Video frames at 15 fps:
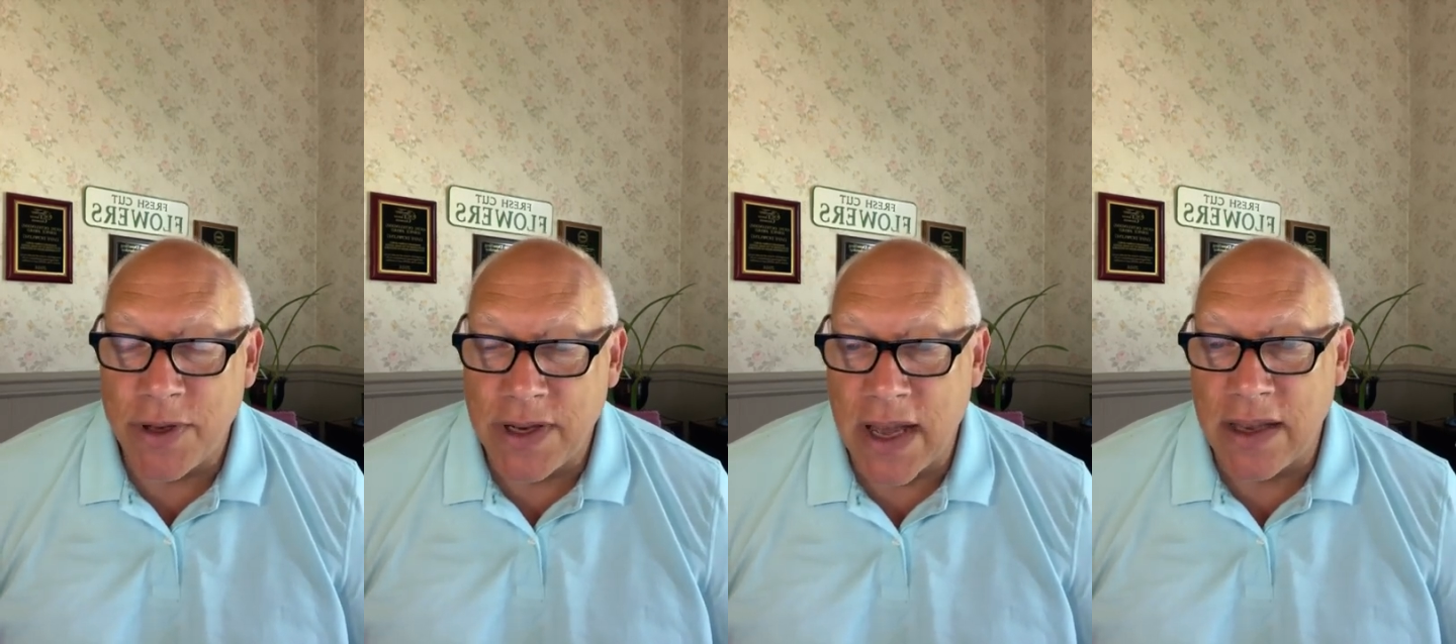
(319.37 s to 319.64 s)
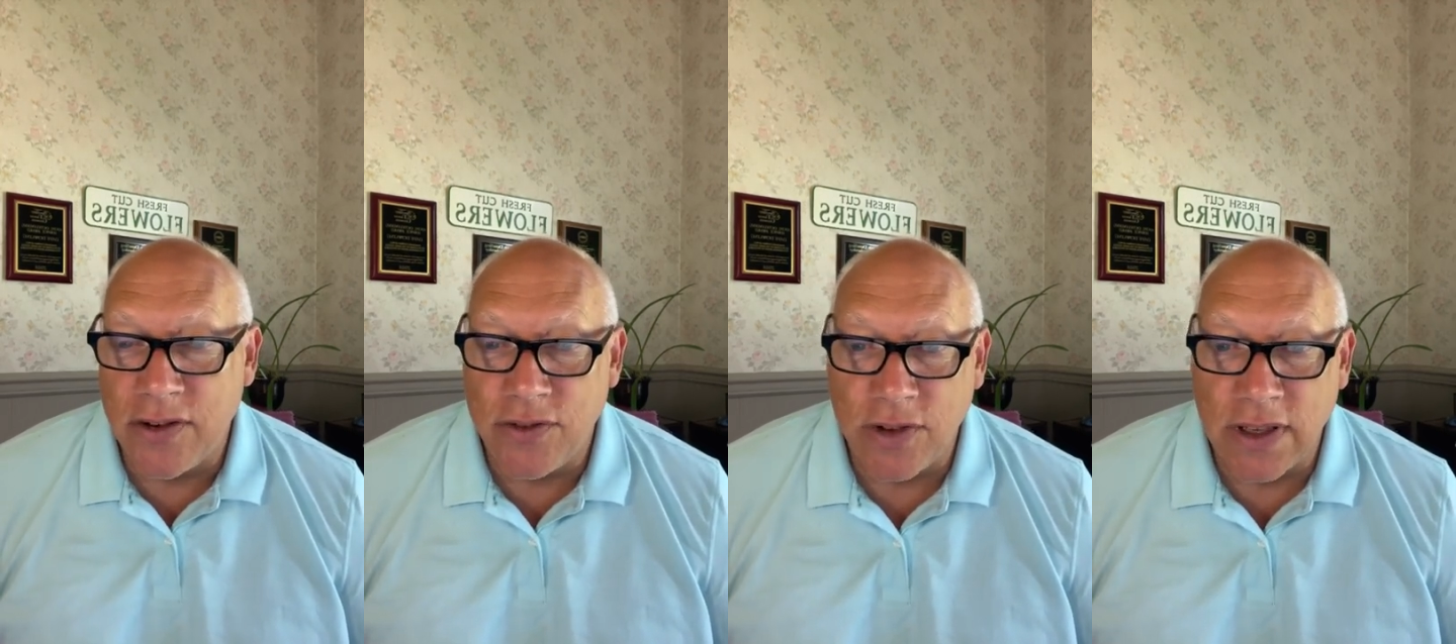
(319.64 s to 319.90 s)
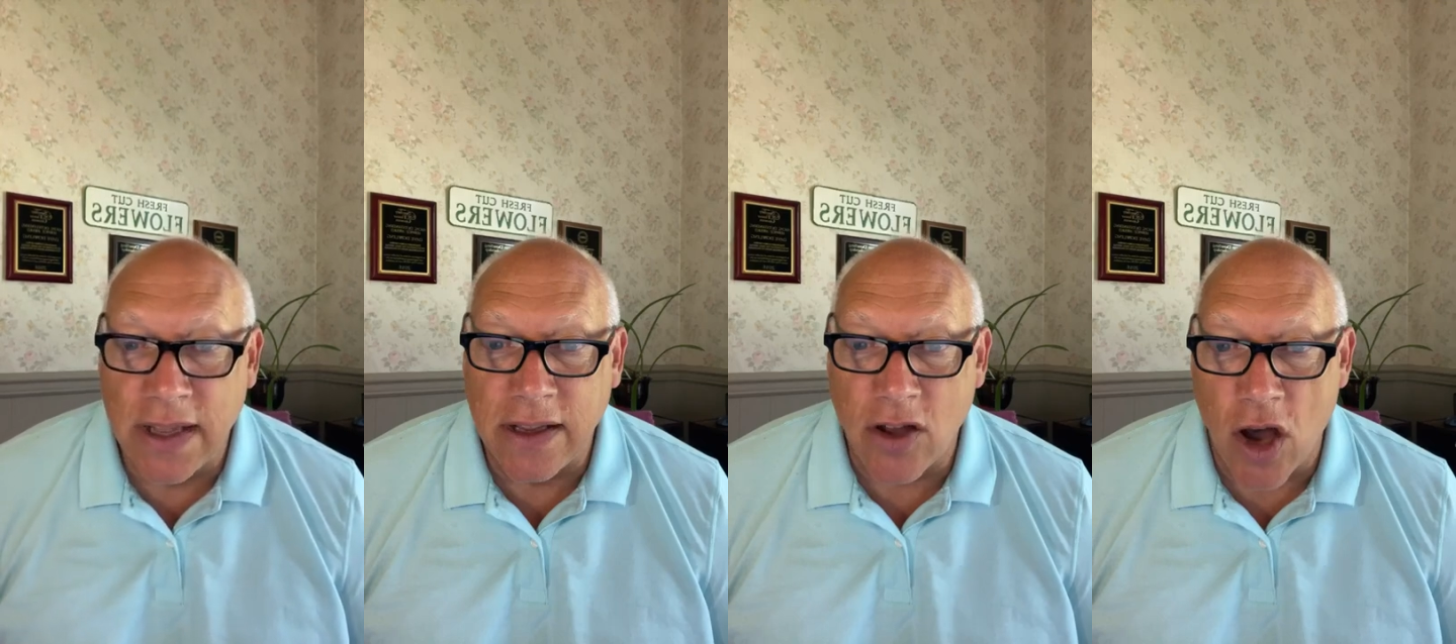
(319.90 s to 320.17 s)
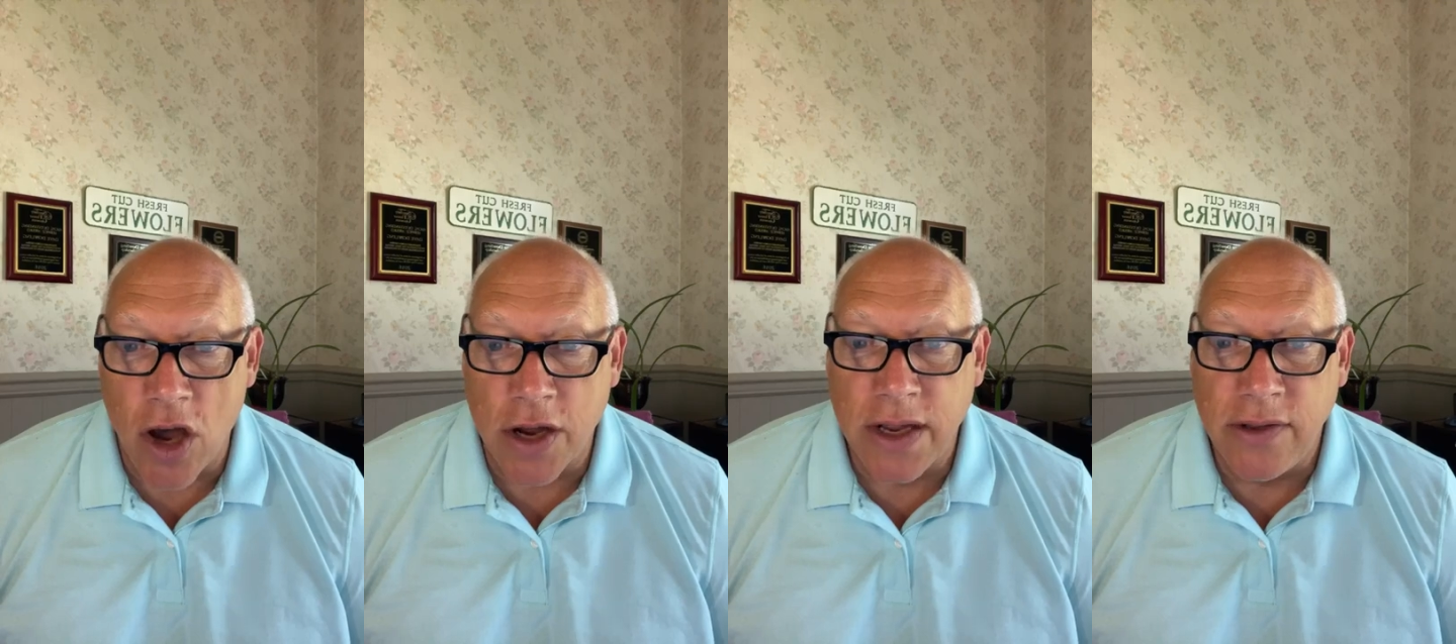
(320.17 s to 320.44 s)
but not until
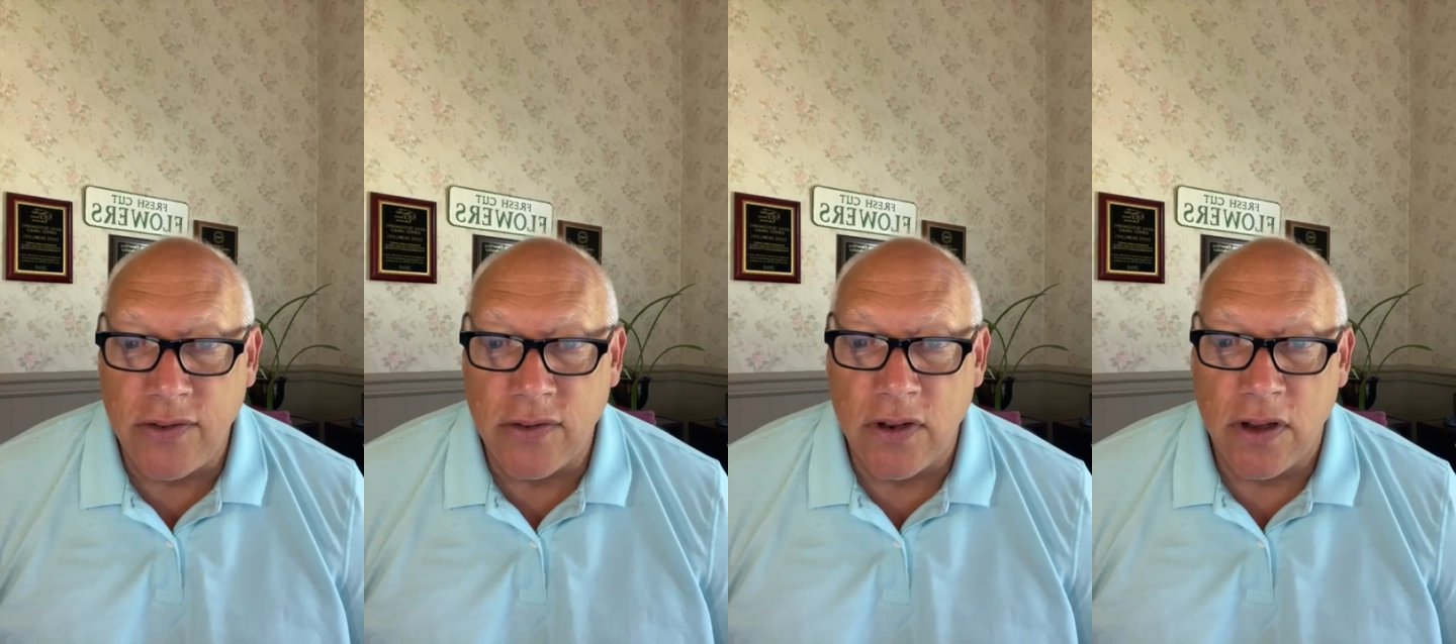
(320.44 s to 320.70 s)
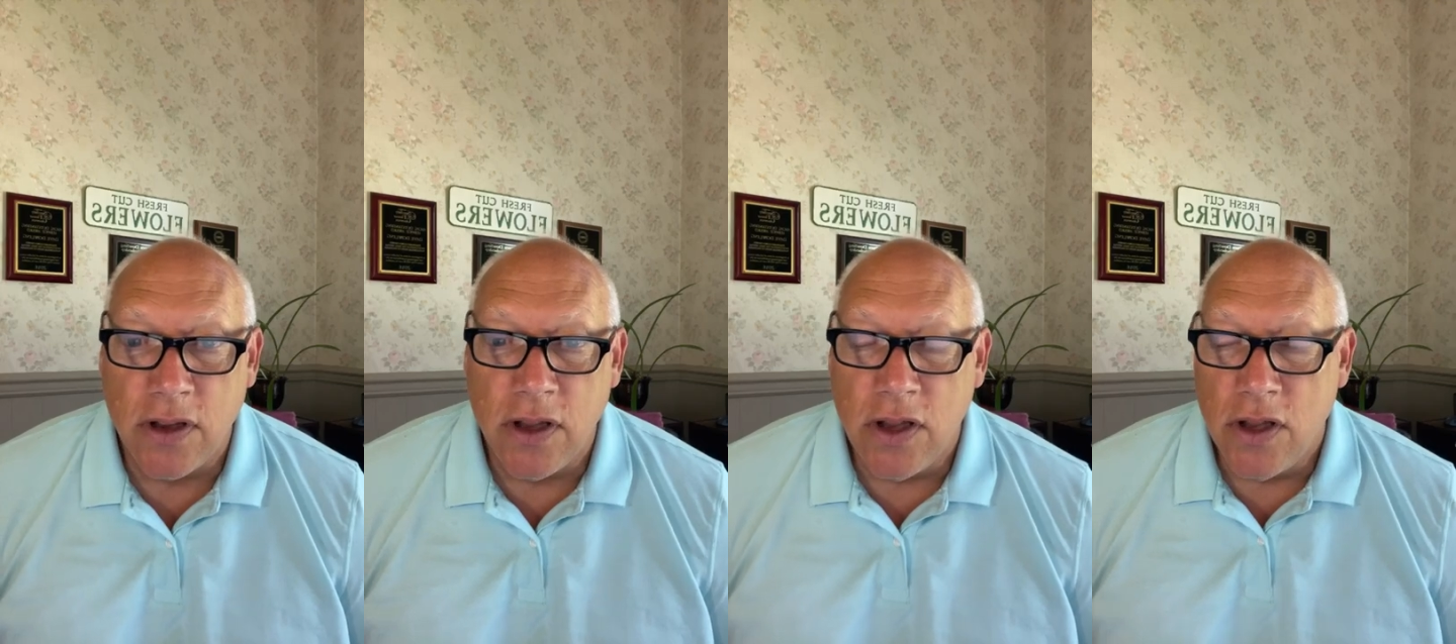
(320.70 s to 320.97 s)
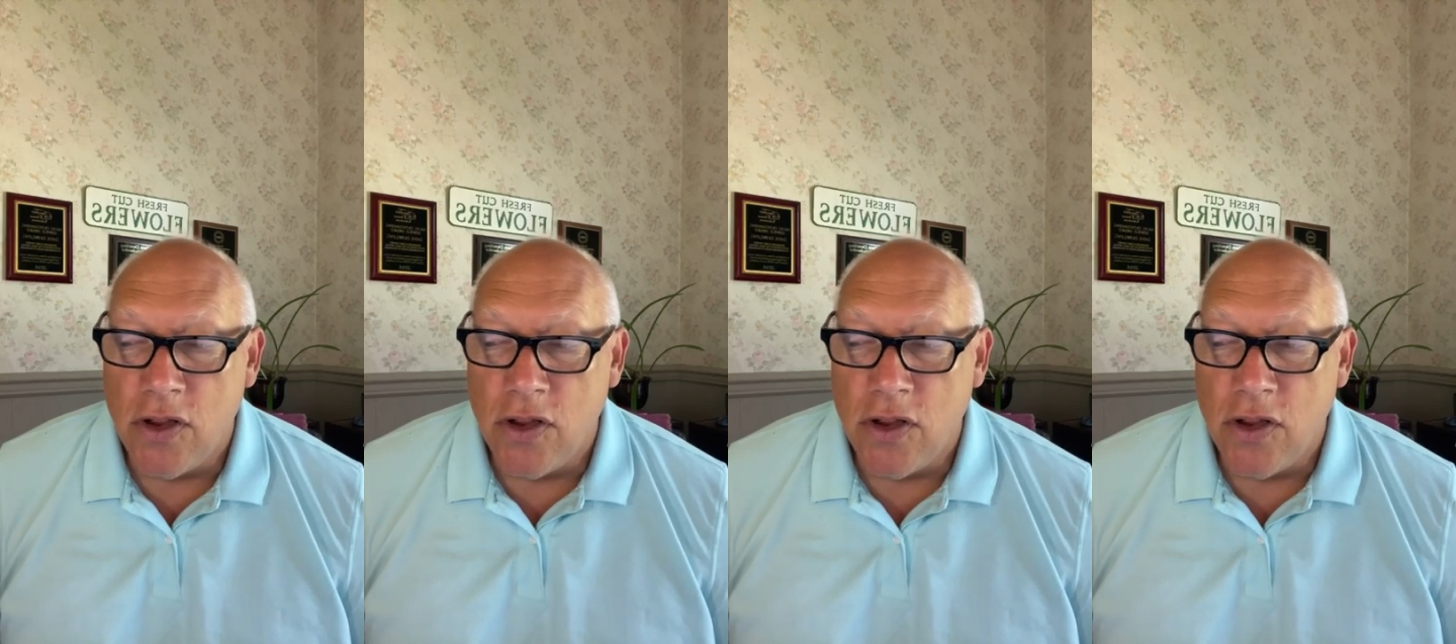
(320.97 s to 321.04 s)
like August.